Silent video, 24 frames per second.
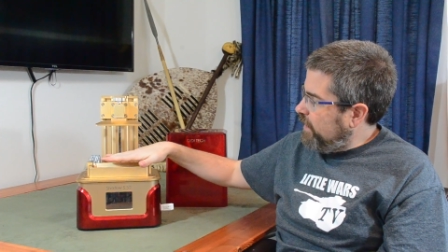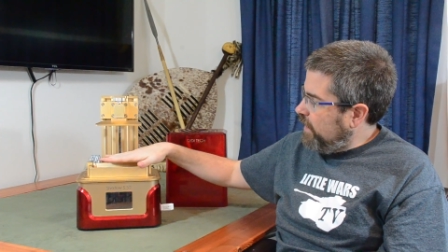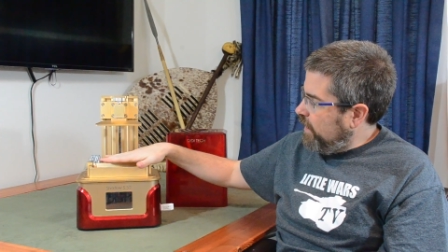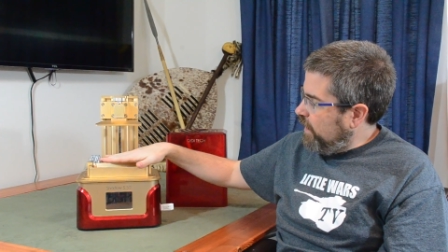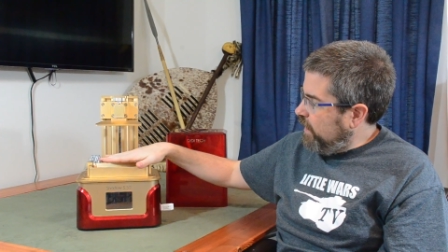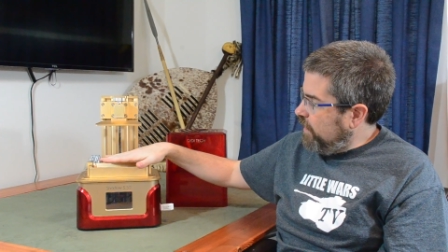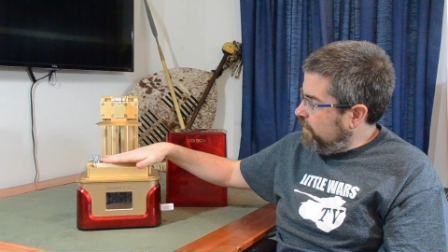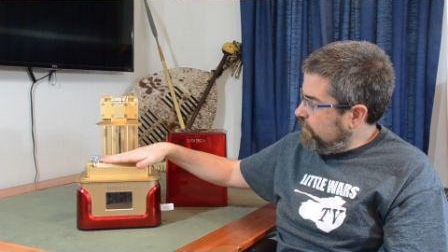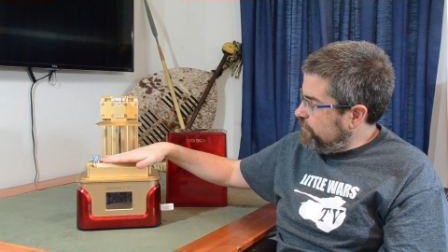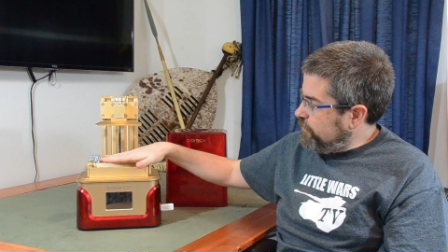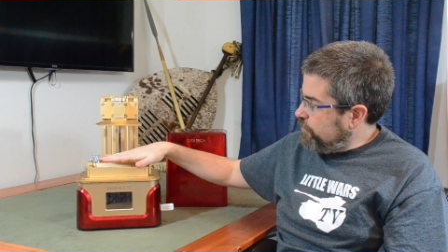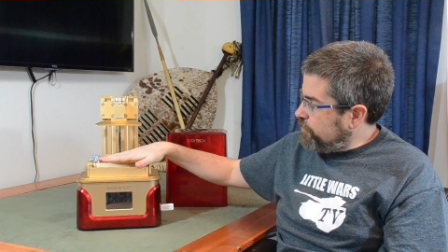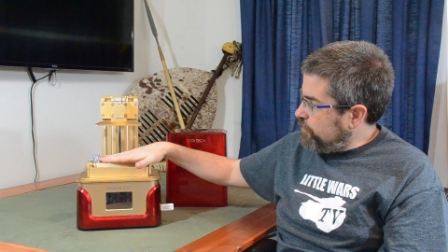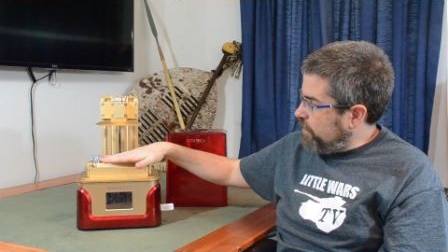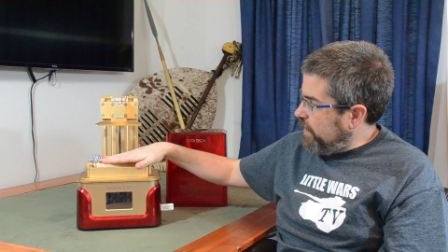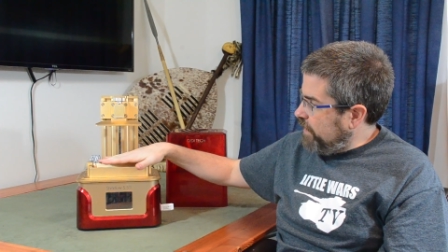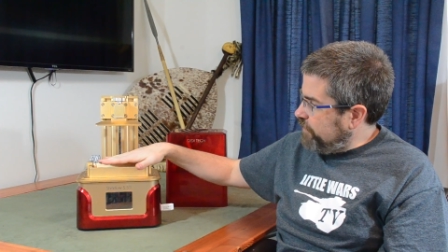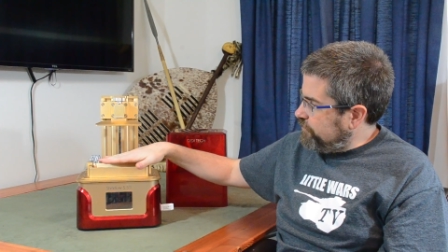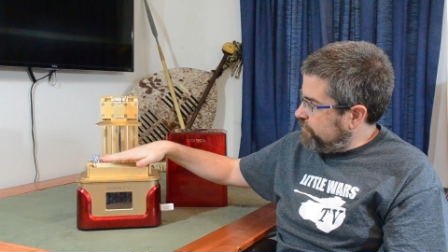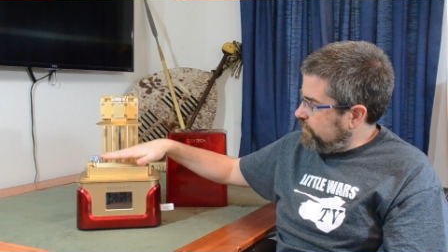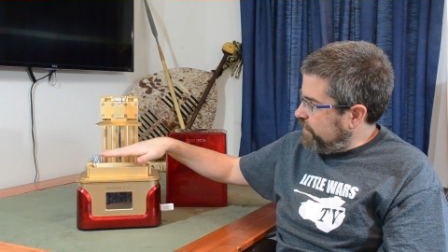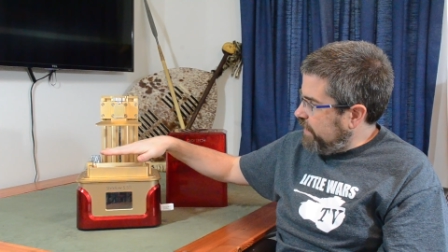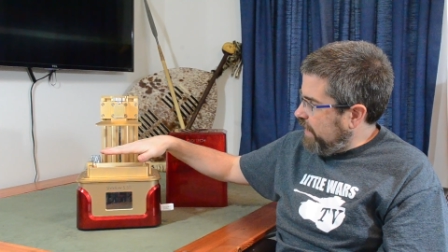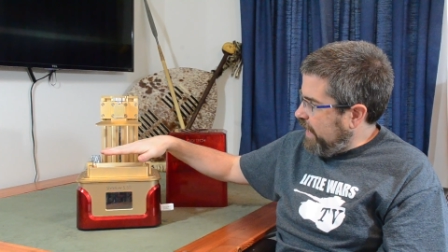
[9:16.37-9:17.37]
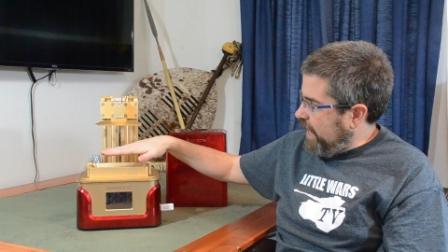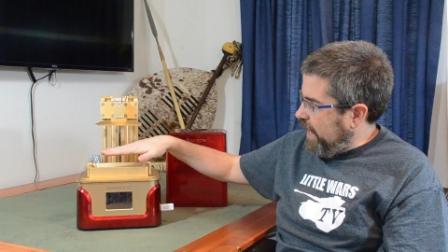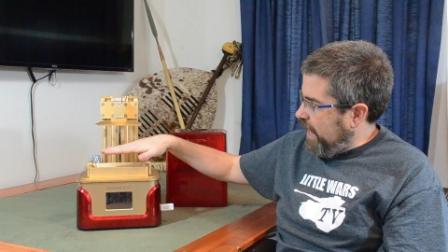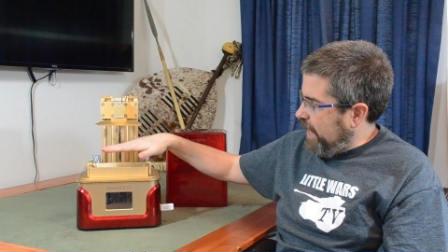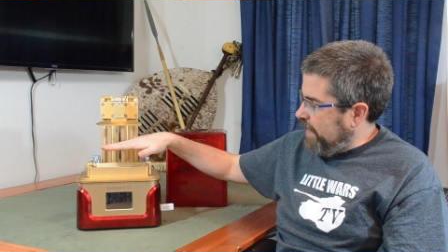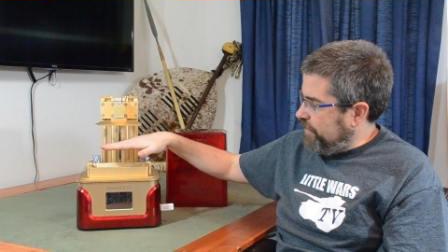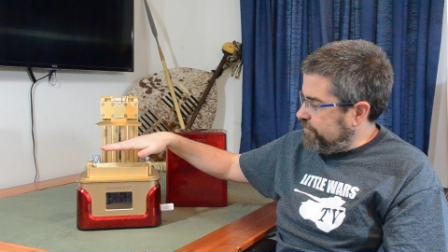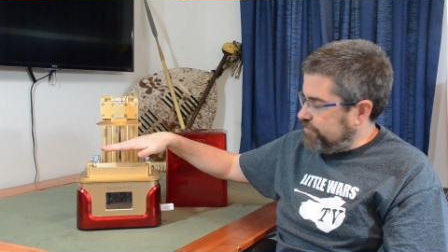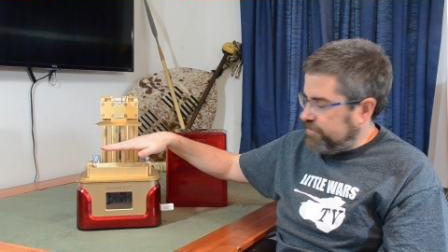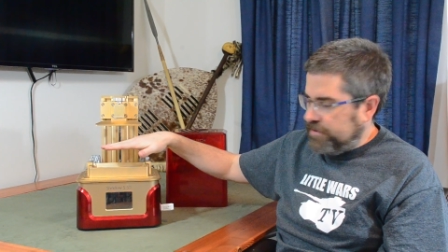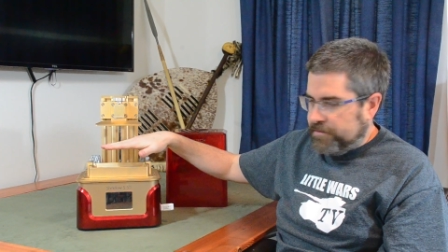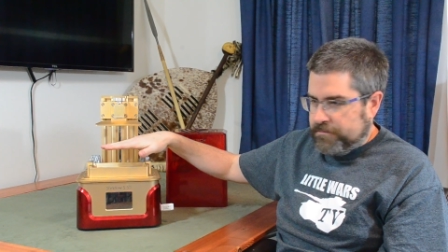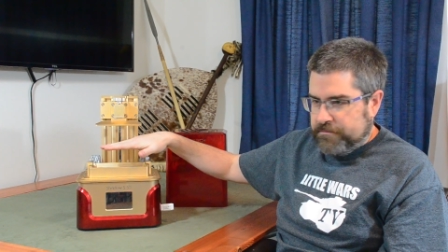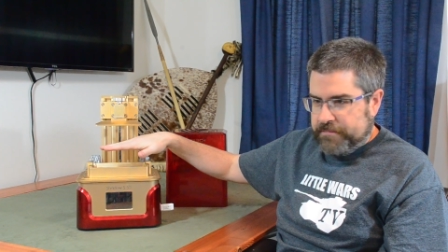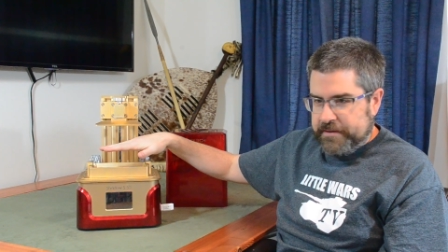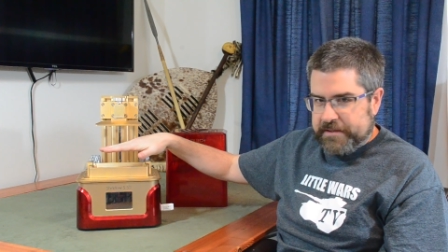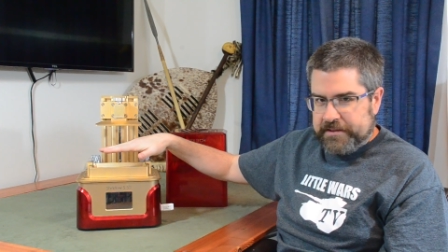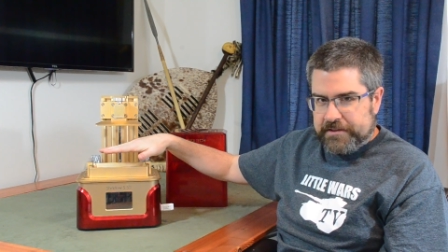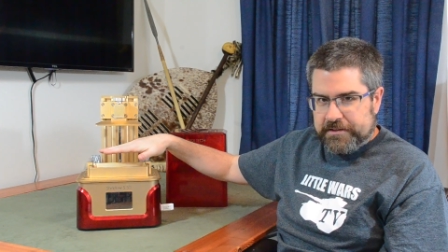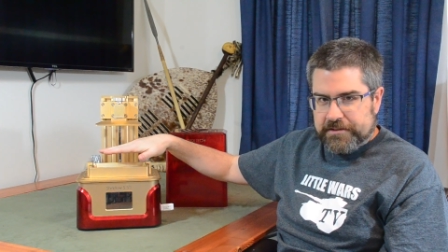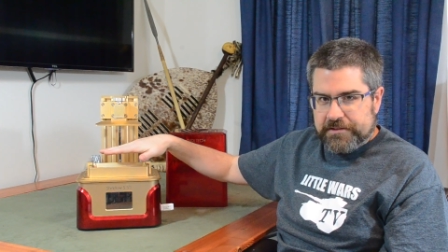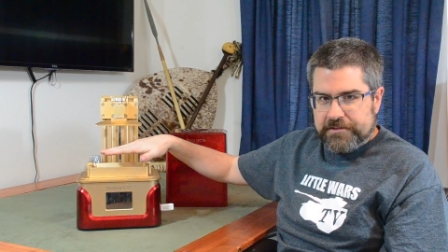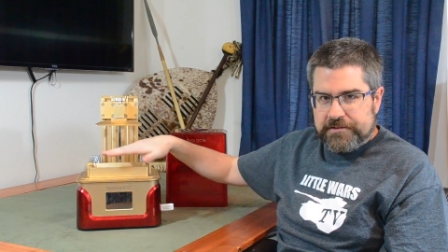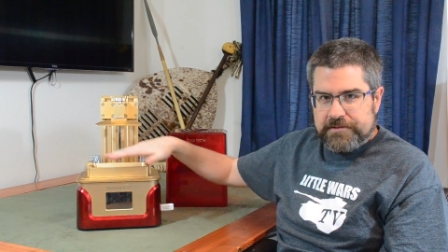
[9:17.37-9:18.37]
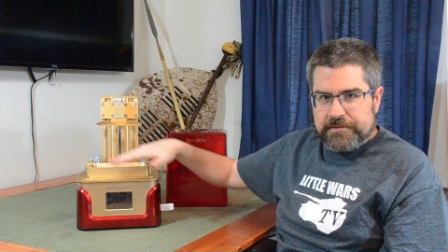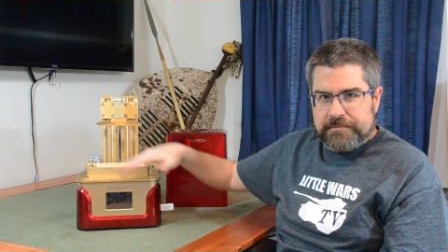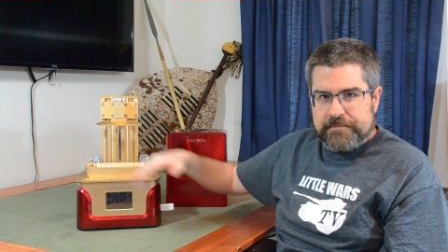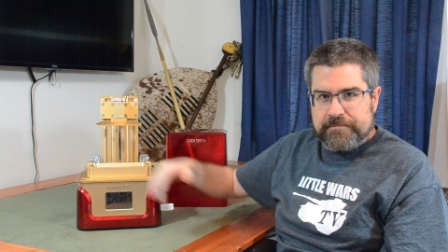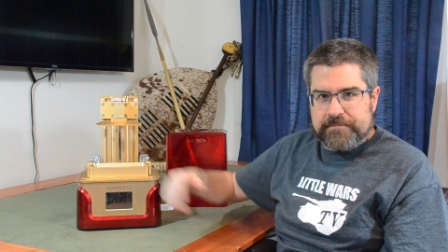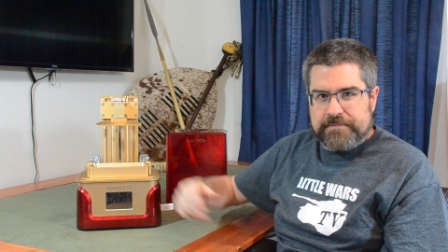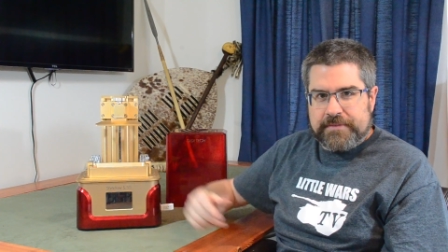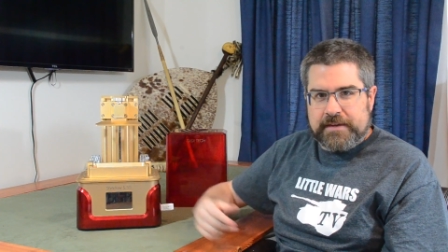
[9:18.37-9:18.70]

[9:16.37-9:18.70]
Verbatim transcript: of the resin as it builds.